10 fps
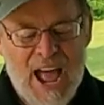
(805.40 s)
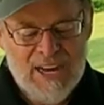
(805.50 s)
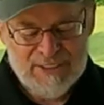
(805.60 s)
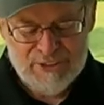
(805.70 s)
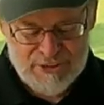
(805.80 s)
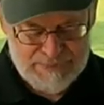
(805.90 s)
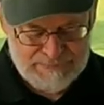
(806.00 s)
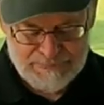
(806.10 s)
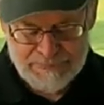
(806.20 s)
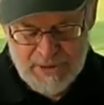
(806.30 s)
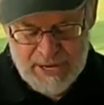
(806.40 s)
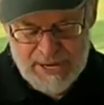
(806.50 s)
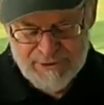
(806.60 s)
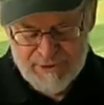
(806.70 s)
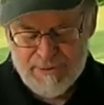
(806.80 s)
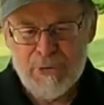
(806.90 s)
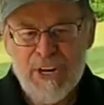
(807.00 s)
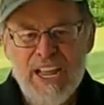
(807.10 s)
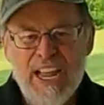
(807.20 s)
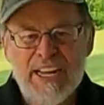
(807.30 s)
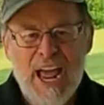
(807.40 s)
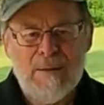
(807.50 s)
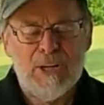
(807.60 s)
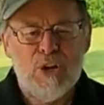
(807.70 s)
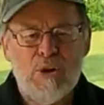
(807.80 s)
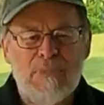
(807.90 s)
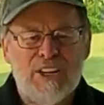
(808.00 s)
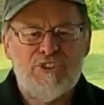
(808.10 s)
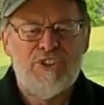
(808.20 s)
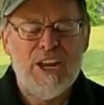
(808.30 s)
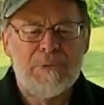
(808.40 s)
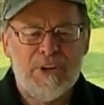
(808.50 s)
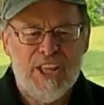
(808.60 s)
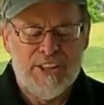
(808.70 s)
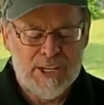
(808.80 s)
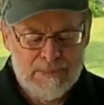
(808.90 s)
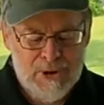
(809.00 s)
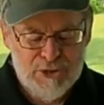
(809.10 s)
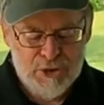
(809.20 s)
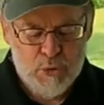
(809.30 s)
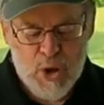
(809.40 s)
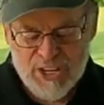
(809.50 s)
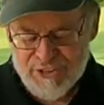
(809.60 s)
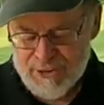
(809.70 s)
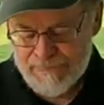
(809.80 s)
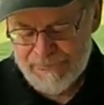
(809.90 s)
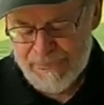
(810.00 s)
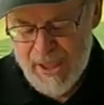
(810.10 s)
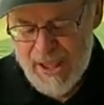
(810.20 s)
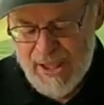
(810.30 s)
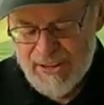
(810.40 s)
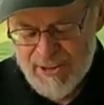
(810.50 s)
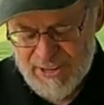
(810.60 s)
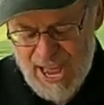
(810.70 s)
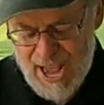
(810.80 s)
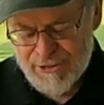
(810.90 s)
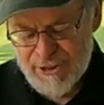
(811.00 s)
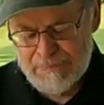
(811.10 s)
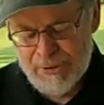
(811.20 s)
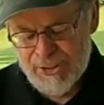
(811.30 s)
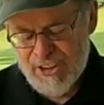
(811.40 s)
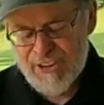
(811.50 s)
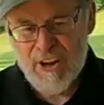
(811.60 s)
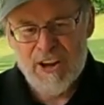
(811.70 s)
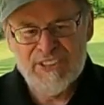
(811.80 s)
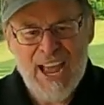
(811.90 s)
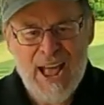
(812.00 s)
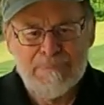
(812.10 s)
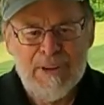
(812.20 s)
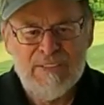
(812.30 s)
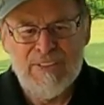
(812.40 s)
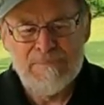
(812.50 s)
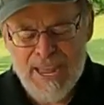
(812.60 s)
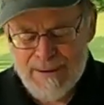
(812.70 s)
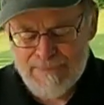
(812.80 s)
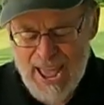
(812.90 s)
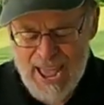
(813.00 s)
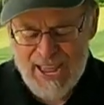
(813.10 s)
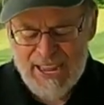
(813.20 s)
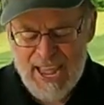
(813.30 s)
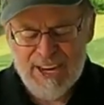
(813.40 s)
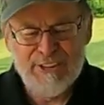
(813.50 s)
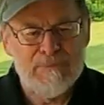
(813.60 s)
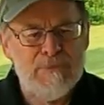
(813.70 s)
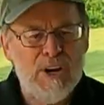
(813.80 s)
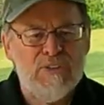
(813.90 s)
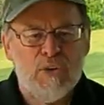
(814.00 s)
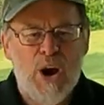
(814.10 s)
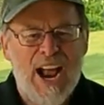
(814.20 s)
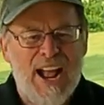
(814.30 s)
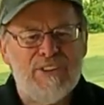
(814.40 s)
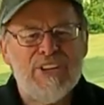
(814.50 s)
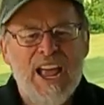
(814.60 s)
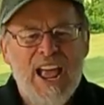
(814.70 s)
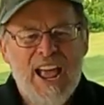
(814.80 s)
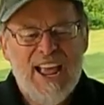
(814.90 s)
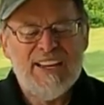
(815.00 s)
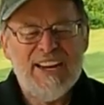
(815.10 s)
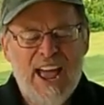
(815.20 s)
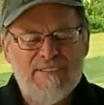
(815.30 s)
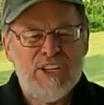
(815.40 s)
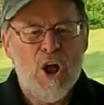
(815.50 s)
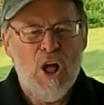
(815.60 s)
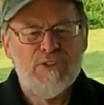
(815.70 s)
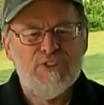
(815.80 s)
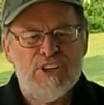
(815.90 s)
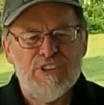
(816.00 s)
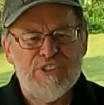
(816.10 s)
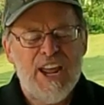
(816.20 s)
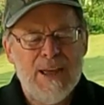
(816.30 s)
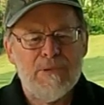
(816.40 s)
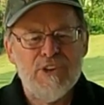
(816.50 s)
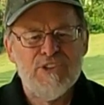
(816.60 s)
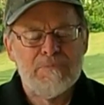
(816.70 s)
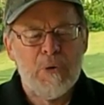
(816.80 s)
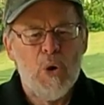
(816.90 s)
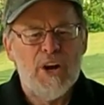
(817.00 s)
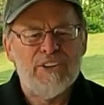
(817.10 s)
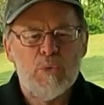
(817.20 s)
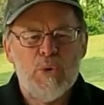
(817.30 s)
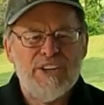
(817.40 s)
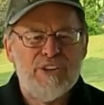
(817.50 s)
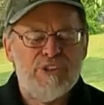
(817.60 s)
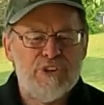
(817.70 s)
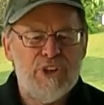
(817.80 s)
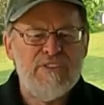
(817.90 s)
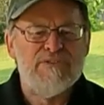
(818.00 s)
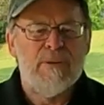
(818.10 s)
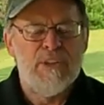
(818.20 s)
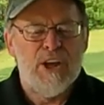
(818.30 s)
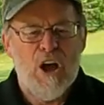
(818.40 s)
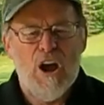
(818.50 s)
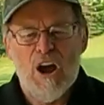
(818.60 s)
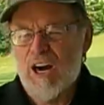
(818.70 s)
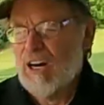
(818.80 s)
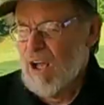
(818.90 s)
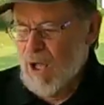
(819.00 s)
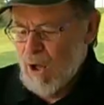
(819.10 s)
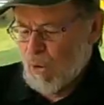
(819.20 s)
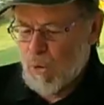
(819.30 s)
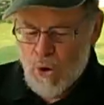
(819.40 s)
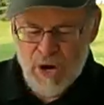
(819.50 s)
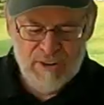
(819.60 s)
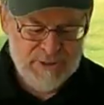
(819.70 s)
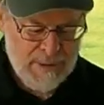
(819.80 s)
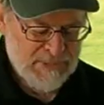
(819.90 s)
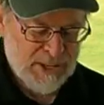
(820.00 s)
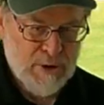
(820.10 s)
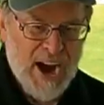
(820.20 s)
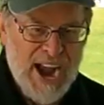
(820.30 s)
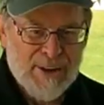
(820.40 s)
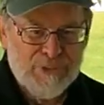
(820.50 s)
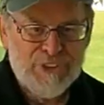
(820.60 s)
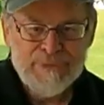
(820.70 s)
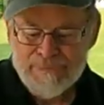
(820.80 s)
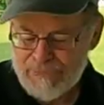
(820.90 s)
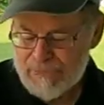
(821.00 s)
dollars. It's pretty economical, much cheaper than the commercial ones. This allows you to put this on top of the beanbag and to move around and to have an ultra stable support when you're shooting from the car or from the ground,